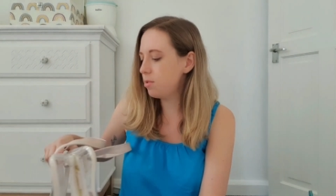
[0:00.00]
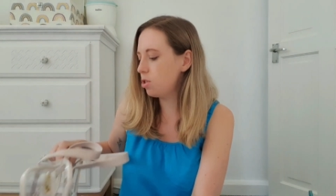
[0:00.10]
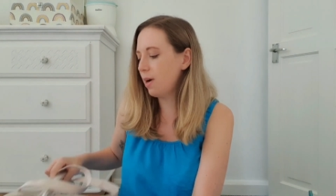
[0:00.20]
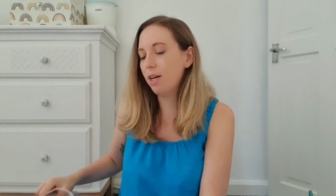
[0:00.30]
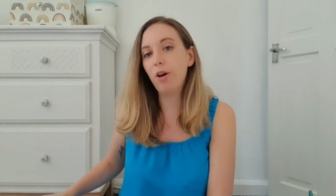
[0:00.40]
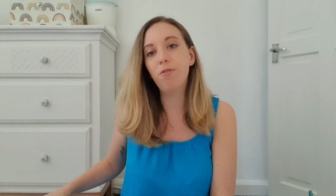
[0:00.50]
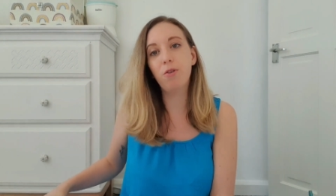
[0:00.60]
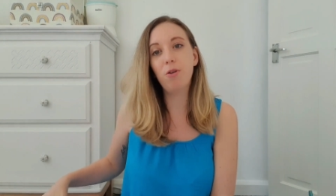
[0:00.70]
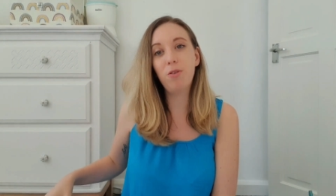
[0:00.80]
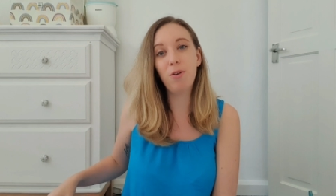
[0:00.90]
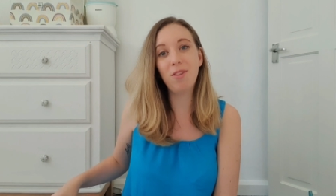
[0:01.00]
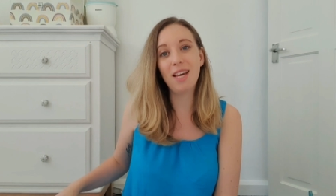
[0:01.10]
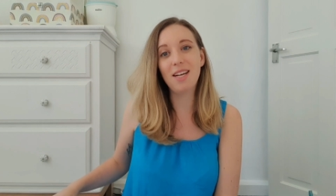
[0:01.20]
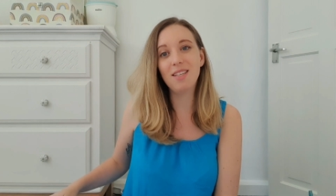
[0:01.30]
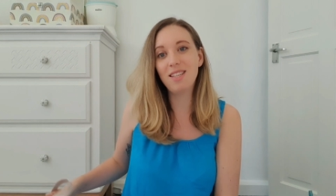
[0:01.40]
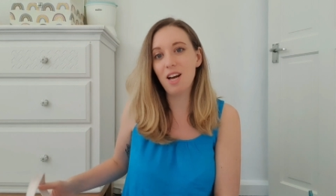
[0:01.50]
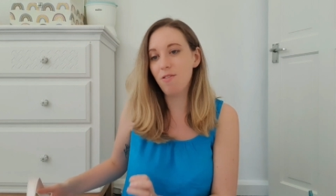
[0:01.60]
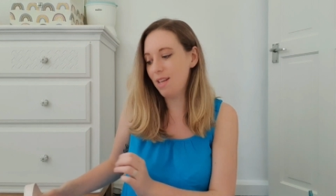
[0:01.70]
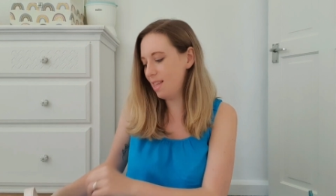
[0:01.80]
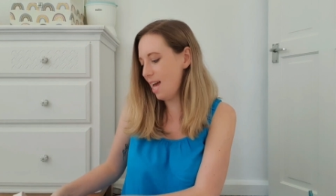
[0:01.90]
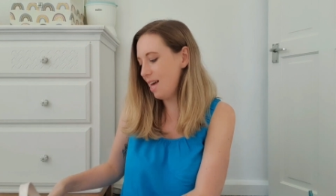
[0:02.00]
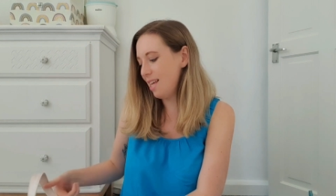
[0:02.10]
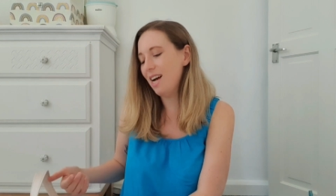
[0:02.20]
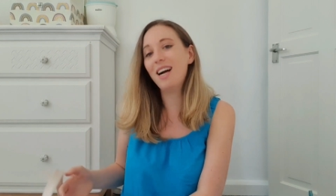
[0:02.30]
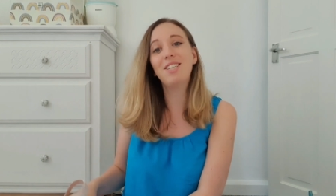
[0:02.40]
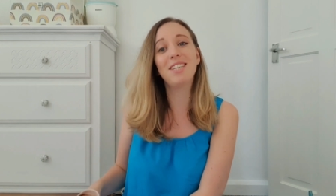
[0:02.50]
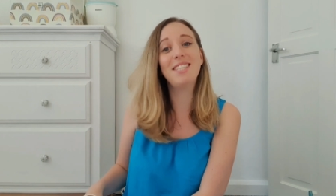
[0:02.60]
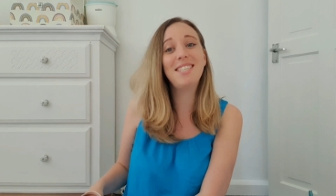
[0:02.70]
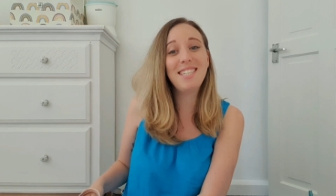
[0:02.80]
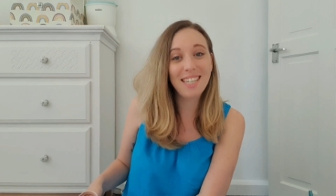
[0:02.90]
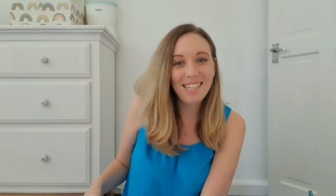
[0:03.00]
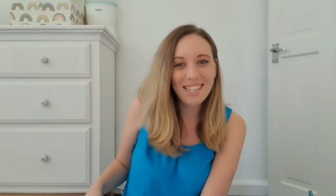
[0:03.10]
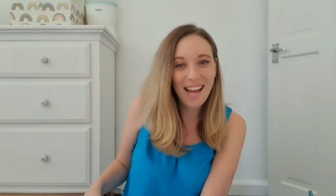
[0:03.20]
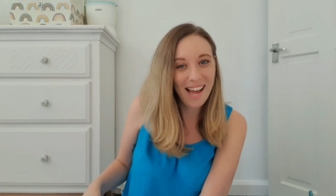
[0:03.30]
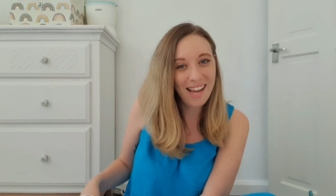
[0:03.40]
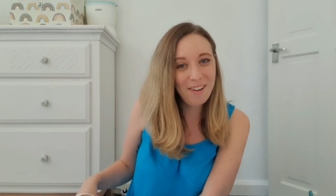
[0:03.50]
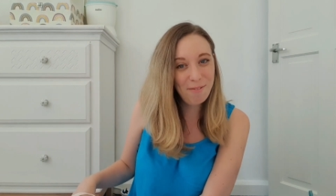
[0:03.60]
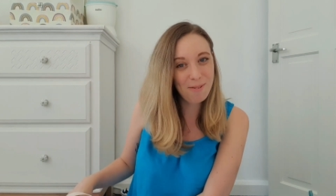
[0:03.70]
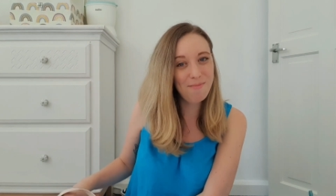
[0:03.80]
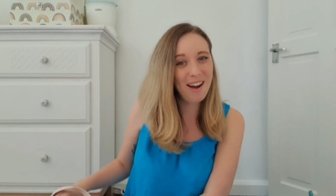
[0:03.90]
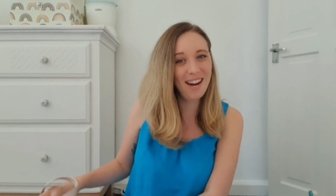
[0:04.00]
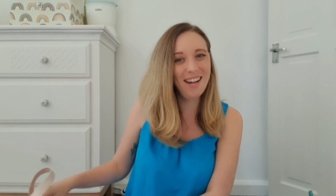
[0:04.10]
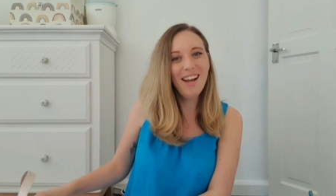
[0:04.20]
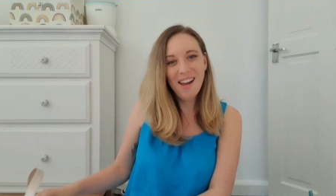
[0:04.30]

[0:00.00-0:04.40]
So I'll go through a few things that are in there that are actually still in there from when